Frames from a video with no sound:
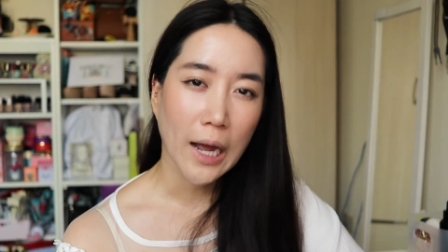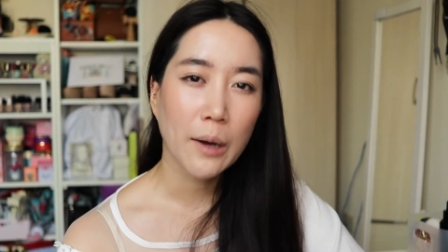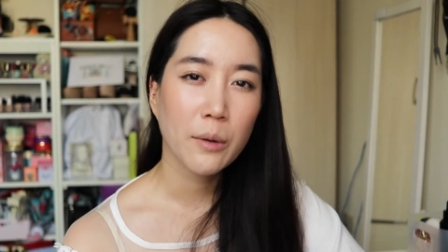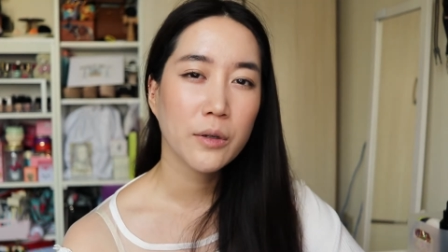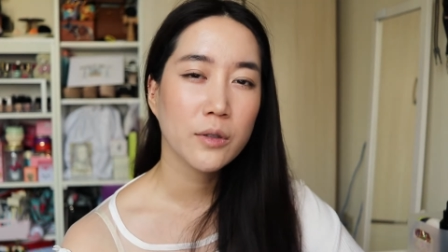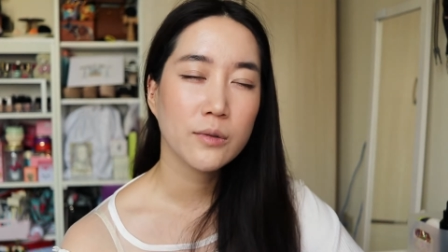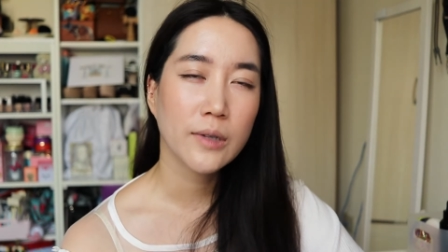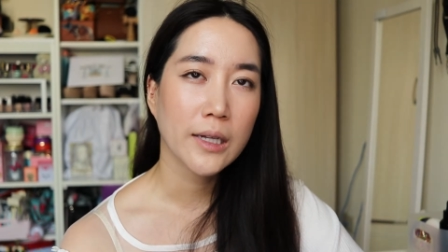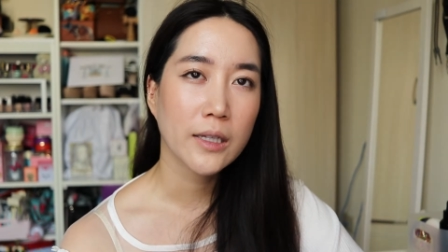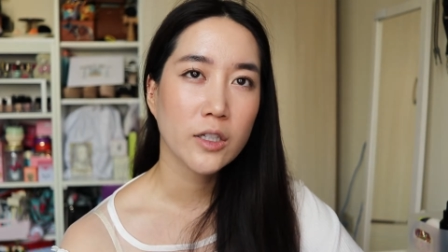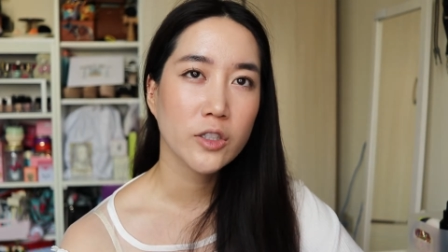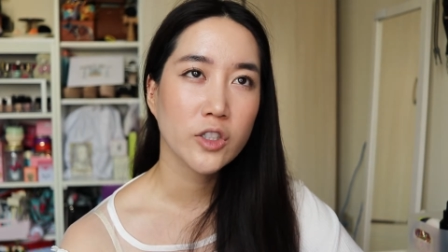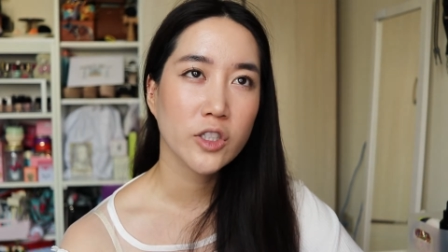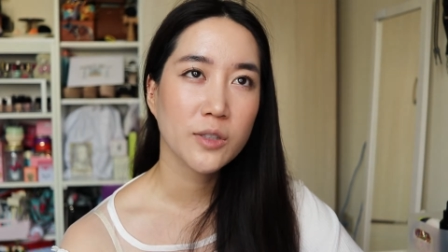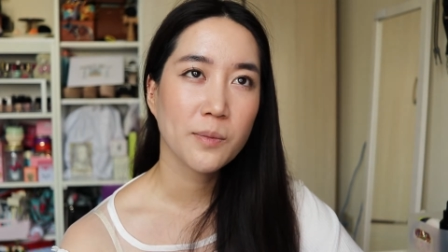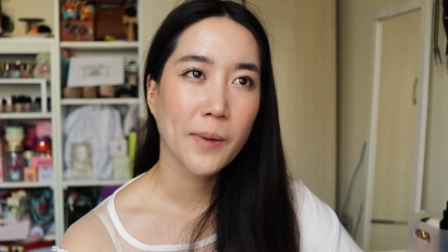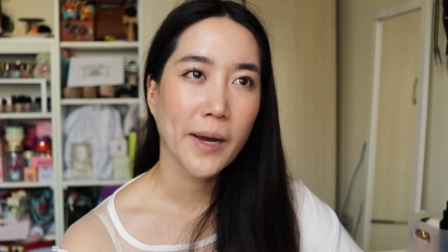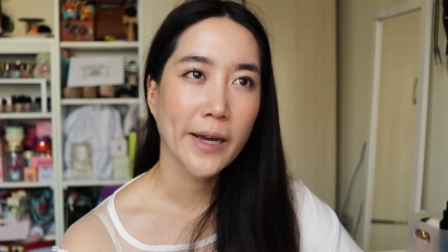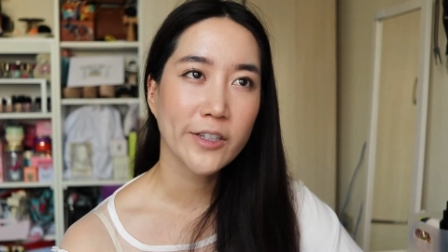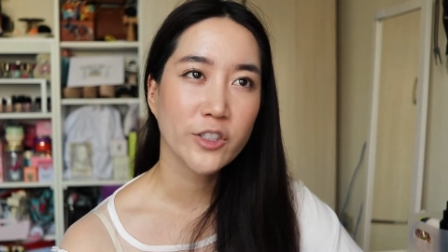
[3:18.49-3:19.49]
I would rather
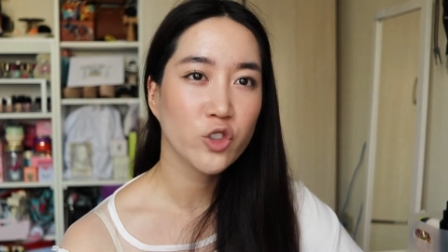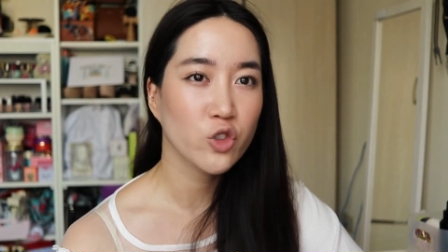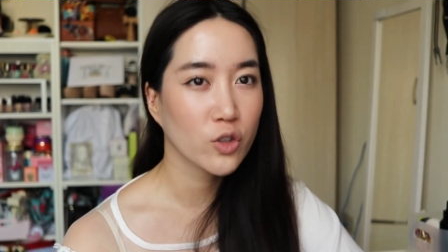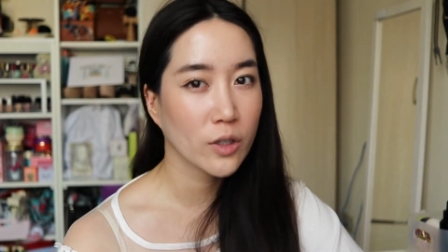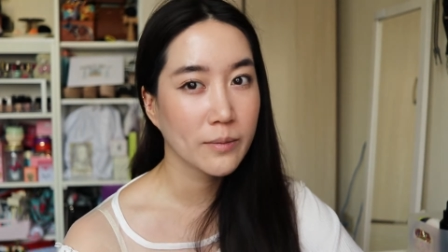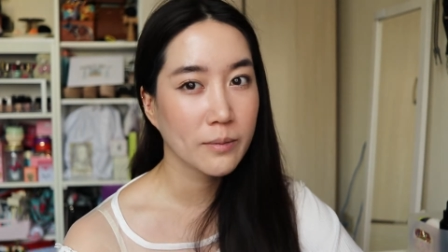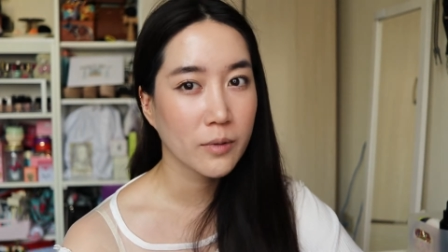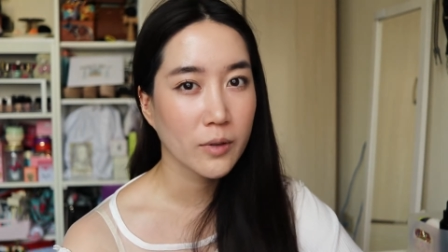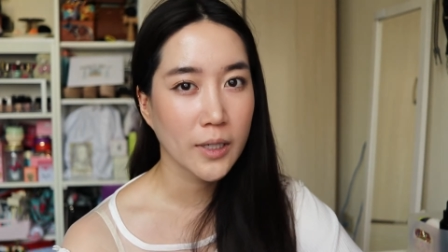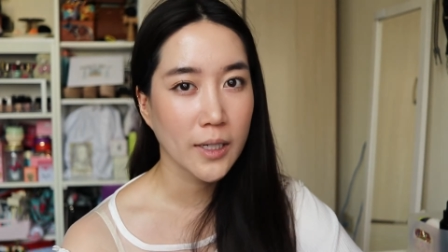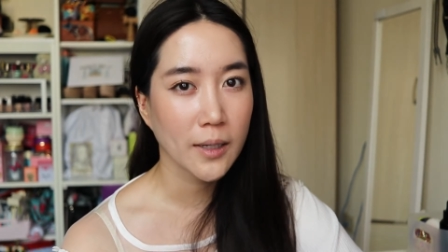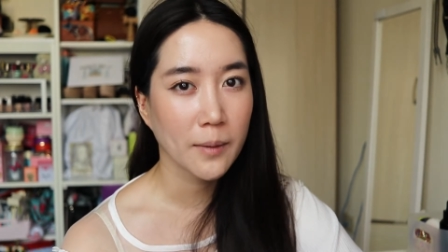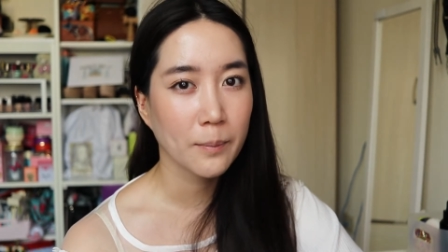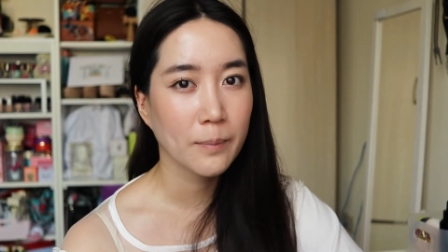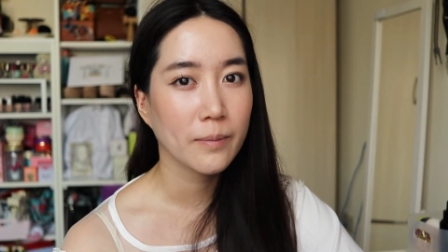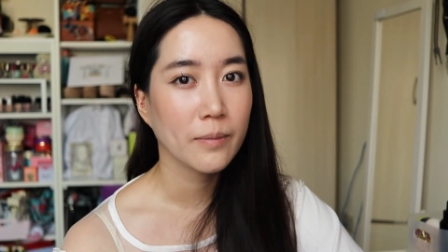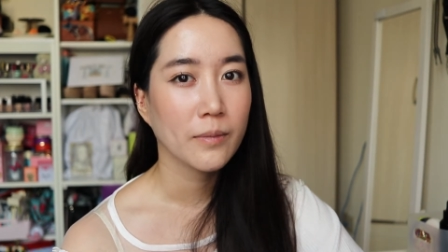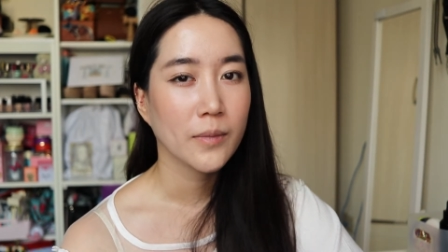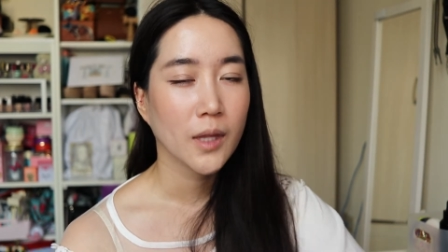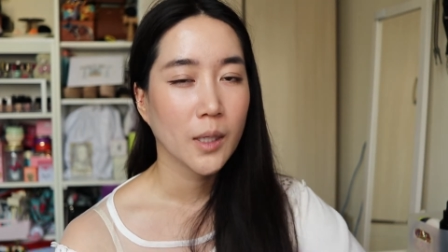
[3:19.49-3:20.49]
just buy strobe cream,